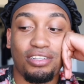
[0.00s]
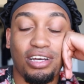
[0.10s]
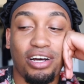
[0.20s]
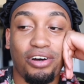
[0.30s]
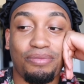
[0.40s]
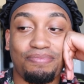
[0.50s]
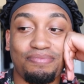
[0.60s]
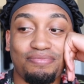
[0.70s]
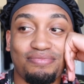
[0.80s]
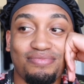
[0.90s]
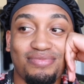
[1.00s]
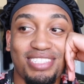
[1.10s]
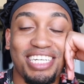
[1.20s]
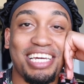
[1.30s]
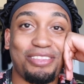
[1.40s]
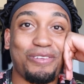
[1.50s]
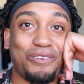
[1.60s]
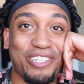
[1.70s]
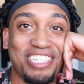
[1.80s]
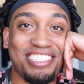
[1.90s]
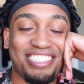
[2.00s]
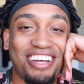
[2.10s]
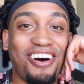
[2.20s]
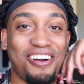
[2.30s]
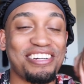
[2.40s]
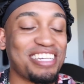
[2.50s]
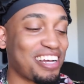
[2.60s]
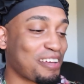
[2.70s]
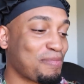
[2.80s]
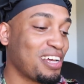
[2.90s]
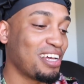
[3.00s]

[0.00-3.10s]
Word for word: um, to get through this hard time.